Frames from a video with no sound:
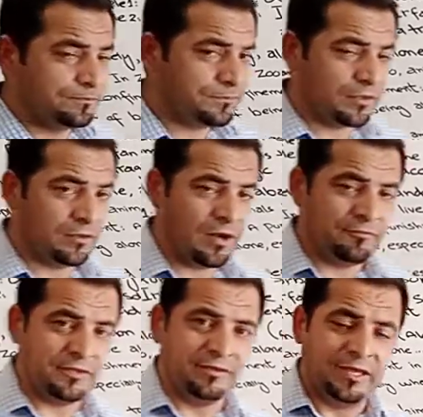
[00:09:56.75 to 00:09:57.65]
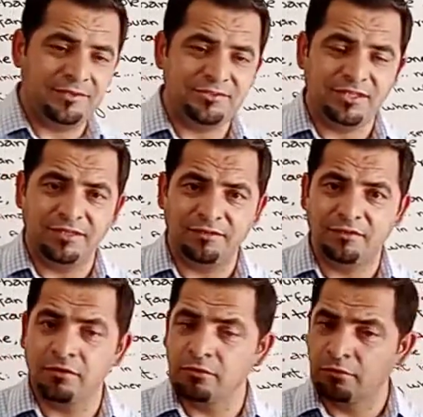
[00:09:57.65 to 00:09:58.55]
the COVID-19, the
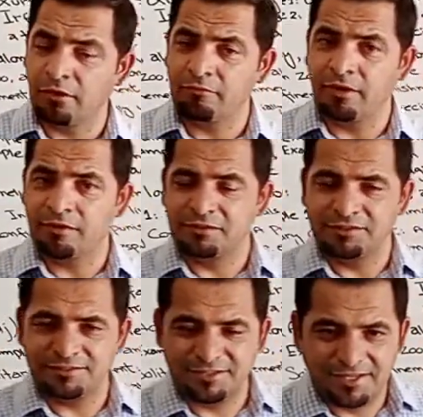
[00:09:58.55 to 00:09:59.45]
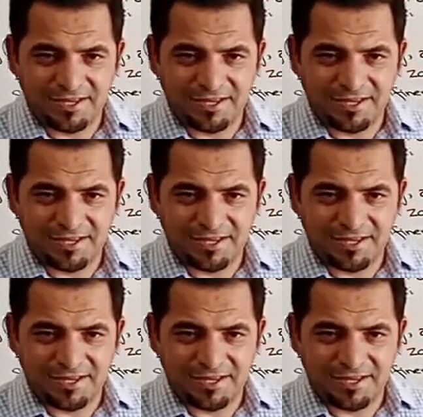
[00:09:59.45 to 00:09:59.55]
coronavirus,